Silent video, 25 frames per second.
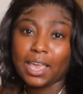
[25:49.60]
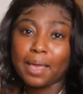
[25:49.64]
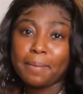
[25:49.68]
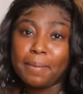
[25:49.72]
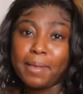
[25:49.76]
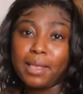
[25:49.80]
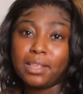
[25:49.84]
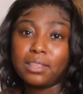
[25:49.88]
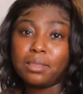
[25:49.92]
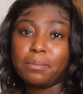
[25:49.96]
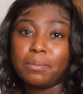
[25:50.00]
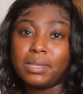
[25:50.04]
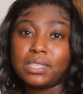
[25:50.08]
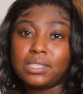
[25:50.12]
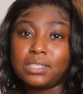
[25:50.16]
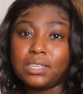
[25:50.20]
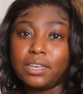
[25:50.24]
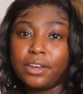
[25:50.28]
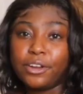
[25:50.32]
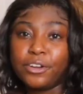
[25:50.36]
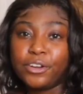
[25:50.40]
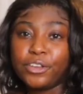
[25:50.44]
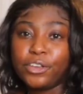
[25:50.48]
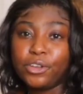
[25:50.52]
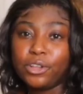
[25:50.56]
about the
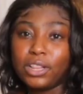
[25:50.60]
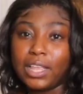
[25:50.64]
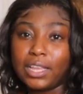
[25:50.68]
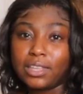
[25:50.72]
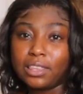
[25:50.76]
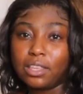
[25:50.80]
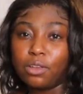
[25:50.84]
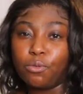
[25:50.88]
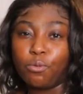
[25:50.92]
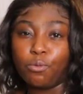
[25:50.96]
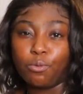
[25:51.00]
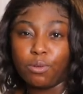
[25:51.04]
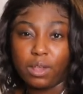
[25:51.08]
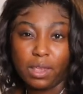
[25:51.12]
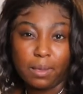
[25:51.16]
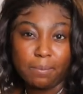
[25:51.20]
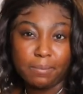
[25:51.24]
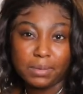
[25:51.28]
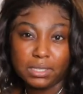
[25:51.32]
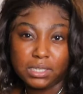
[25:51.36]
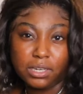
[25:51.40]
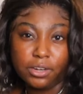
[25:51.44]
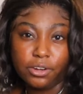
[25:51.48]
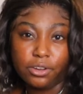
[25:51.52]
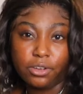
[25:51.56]
material, like the rib
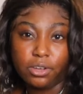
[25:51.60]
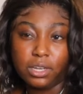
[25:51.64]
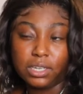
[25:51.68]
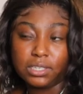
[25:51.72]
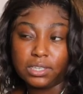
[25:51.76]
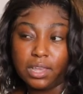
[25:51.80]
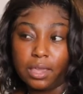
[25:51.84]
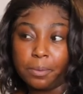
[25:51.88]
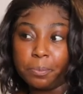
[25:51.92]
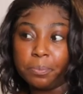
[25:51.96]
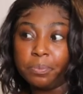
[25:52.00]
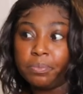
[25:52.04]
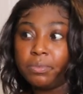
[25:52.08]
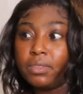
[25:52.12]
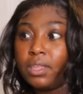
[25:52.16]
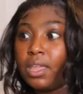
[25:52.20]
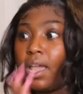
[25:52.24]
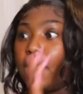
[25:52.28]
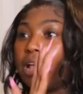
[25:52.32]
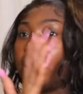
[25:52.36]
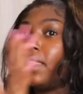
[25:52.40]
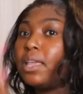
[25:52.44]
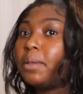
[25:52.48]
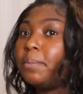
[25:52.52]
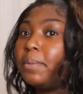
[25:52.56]
material, because like
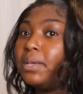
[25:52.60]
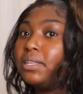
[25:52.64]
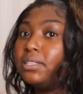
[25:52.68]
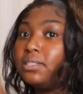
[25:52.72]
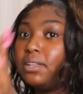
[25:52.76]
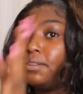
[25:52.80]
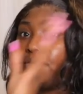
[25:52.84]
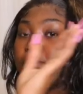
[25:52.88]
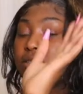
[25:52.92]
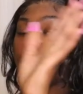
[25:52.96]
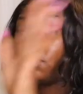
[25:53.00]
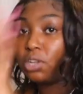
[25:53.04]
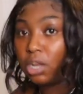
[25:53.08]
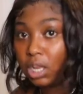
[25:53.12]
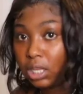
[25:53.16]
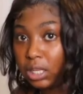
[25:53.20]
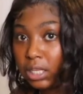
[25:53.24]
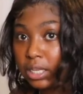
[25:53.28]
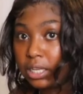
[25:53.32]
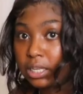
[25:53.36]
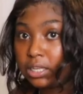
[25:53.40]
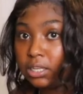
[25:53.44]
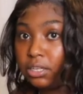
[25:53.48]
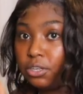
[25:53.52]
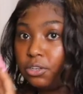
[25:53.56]
I like my stuff
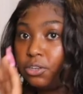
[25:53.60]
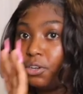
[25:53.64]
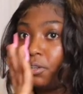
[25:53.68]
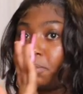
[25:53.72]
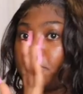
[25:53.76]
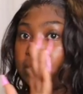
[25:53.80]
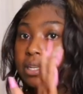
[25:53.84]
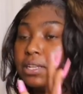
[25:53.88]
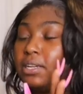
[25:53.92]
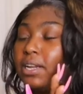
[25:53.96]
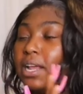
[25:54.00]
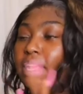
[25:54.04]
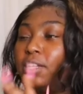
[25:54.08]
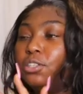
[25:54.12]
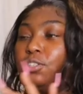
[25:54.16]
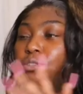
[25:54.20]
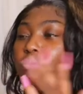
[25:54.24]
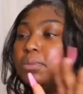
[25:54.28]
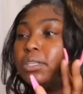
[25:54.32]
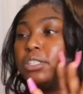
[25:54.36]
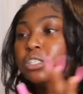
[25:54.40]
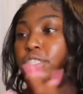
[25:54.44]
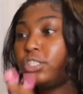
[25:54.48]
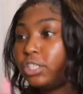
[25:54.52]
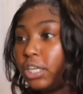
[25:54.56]
solid, you know what I'm saying, not too
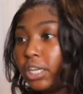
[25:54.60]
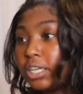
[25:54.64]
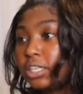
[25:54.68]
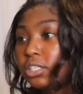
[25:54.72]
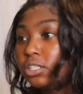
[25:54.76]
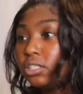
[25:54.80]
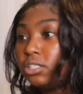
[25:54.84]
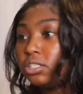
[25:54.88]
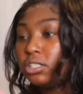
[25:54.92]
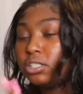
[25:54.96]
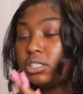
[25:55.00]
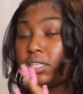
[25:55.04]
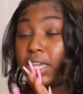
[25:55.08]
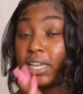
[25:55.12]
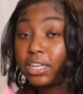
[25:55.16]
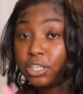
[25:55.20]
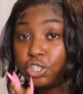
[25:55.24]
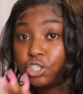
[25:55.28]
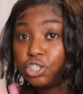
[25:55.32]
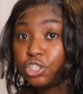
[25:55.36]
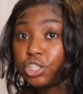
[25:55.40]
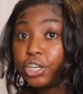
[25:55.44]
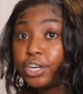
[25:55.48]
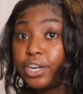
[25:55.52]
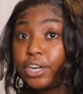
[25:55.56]
much
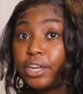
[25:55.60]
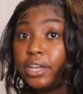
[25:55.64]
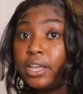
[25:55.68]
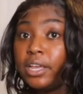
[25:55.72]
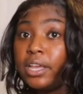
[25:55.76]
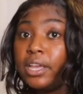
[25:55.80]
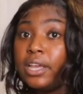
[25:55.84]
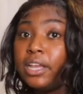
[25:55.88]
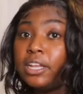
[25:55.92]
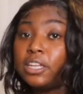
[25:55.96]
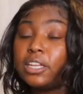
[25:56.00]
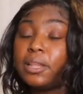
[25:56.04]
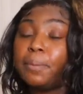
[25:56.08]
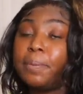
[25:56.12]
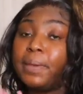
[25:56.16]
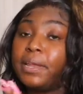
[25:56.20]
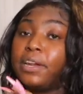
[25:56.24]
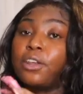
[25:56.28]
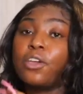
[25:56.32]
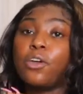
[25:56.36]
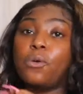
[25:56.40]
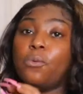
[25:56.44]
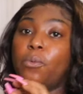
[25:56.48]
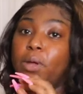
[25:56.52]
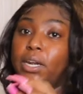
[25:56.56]
texture
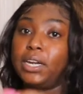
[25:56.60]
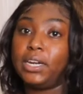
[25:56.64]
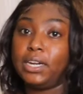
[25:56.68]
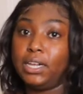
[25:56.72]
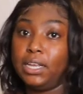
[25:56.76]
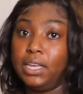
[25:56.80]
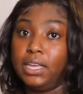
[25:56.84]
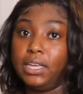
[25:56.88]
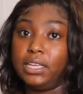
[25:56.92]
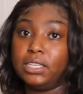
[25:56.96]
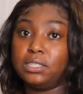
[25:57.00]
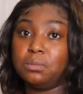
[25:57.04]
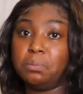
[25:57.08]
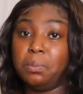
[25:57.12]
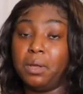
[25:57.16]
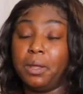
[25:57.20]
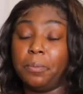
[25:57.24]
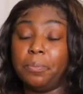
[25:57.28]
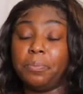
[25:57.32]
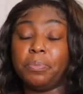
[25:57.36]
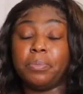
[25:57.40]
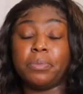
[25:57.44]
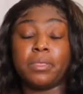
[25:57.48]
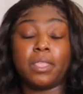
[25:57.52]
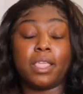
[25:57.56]
depending on what it is.
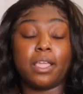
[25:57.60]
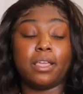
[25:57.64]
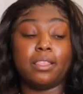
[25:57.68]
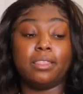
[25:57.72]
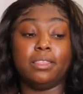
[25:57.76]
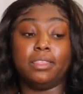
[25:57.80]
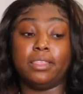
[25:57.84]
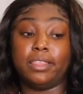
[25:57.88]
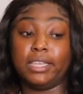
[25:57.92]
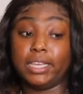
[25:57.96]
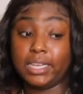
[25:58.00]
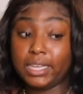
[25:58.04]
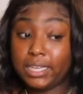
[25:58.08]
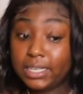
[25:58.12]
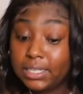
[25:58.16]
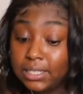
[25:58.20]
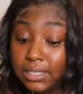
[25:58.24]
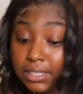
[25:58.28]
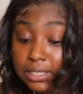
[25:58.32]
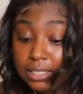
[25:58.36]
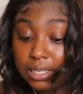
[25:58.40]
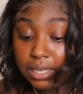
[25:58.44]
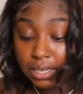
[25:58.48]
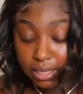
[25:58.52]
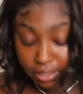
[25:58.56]
But
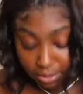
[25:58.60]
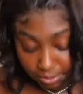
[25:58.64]
this